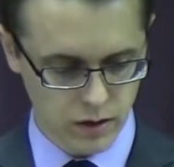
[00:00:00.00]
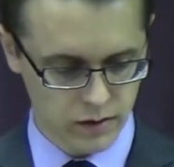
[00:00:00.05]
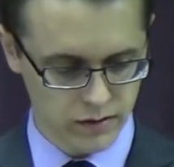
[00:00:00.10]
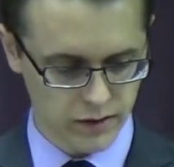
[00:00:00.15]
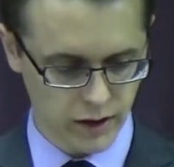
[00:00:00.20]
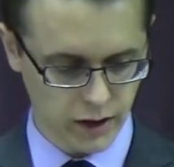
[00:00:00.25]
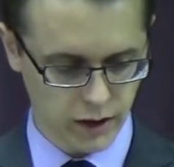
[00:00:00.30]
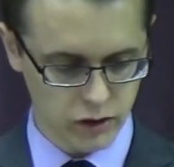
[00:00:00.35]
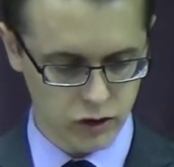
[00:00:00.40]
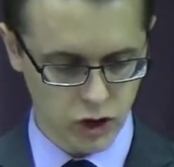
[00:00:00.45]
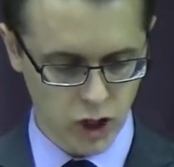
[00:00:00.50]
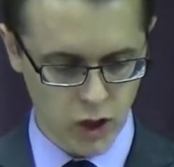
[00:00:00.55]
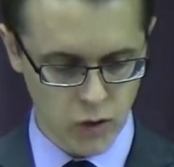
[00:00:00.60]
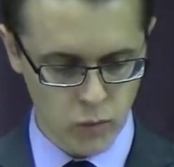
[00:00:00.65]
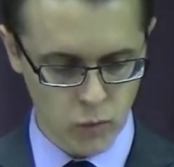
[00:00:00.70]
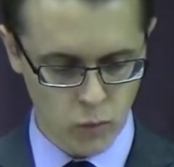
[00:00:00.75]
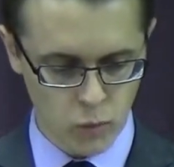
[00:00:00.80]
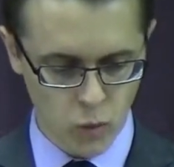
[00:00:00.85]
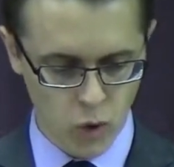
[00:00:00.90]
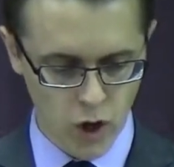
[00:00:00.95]
Second
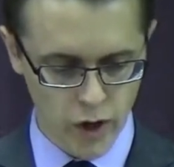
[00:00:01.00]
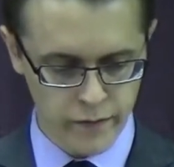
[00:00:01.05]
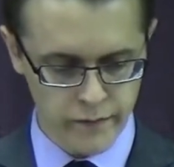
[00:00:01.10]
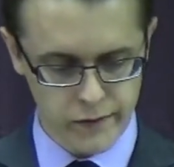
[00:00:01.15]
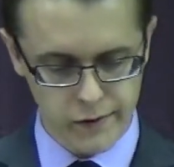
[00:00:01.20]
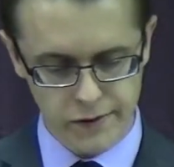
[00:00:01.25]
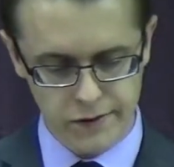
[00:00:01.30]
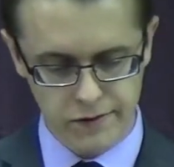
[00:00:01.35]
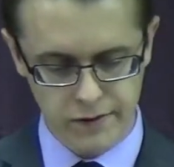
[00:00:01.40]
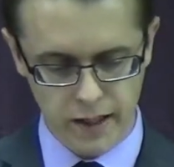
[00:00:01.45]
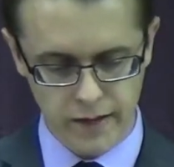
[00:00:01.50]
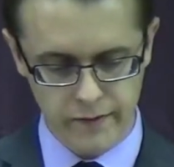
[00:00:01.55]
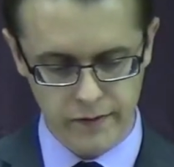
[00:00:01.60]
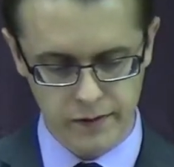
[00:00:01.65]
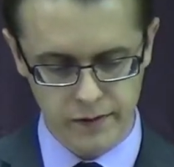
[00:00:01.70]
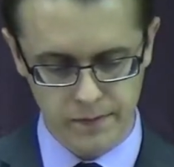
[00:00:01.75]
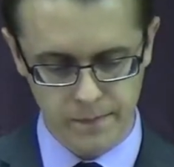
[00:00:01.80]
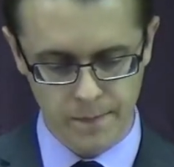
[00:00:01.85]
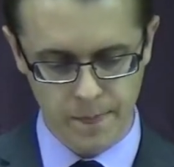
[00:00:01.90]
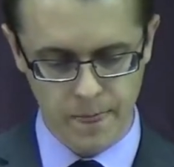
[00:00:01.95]
John one, verse
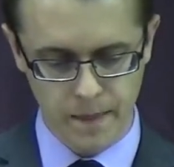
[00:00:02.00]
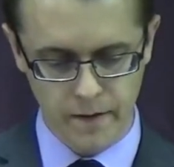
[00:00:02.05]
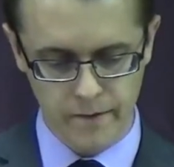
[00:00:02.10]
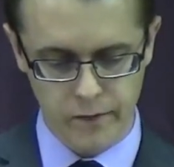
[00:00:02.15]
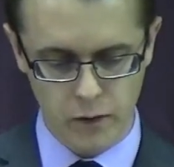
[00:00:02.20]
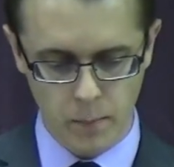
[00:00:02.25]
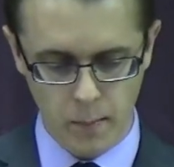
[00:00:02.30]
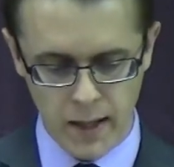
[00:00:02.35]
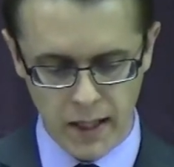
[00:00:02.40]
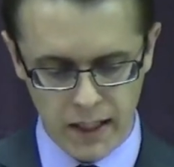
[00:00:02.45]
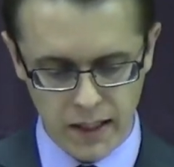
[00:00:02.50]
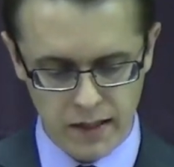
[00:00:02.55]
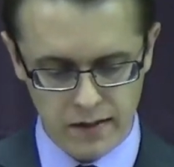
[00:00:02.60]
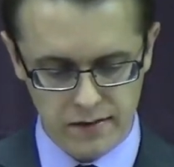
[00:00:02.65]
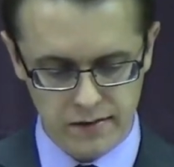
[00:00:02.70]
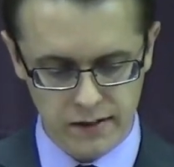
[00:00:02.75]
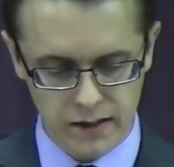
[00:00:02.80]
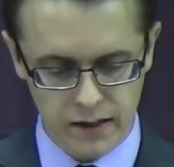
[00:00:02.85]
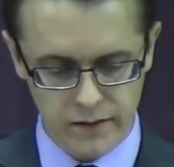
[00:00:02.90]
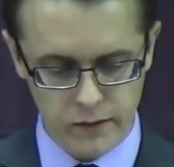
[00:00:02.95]
seven, "For many
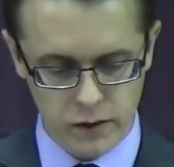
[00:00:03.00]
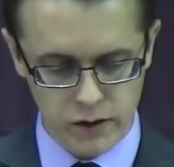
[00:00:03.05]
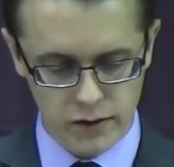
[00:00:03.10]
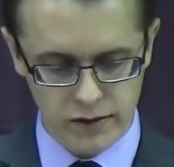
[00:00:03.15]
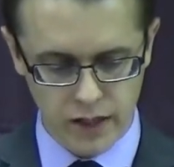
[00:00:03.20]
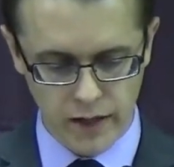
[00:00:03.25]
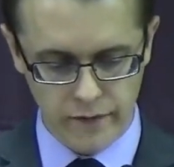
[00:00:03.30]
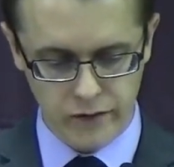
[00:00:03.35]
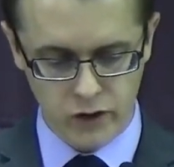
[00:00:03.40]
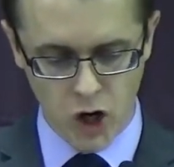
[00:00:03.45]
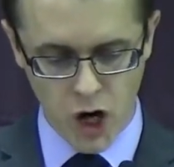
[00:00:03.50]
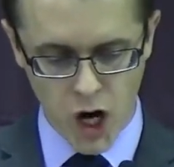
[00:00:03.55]
deceivers have